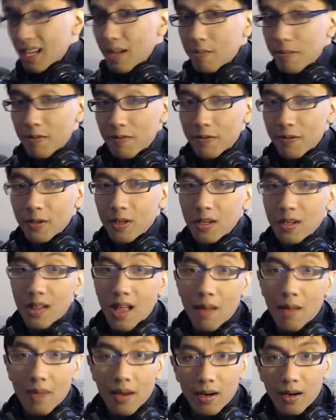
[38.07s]
been feeling a
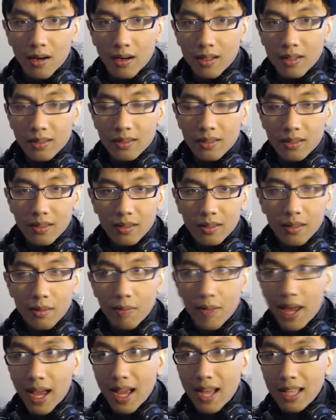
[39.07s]
lot better. The
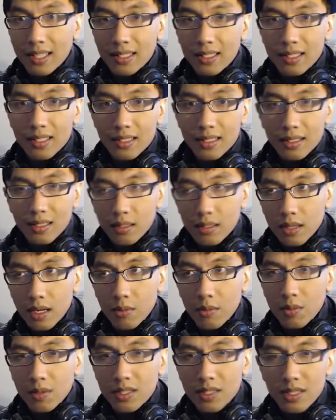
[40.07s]
past, I
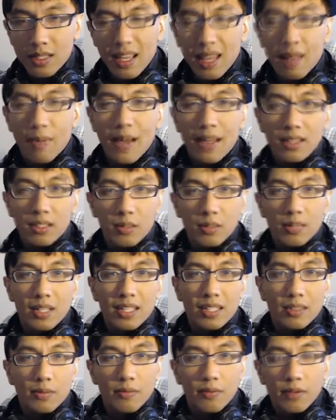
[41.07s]
want to say, yeah, the past couple days
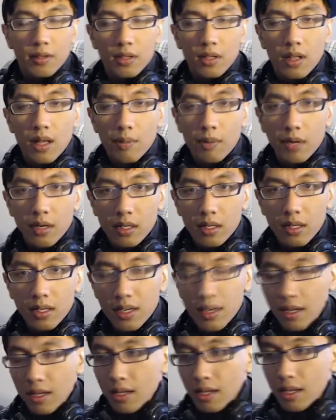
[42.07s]
I've been feeling a lot better.
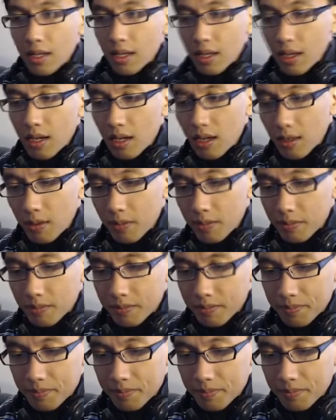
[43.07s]
Um,